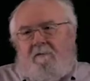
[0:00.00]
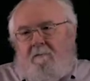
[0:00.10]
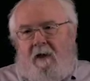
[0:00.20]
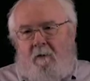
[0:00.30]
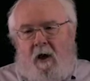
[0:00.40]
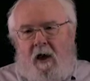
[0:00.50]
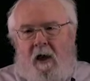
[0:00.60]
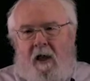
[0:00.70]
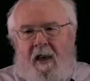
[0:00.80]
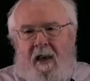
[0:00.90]
there were
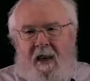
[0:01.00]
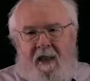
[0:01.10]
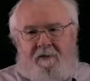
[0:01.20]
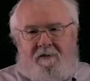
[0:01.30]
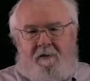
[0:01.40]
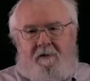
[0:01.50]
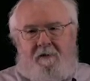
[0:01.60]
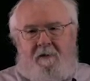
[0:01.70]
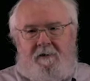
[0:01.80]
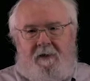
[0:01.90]
less than
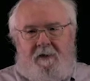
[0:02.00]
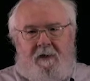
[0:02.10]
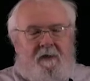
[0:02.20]
30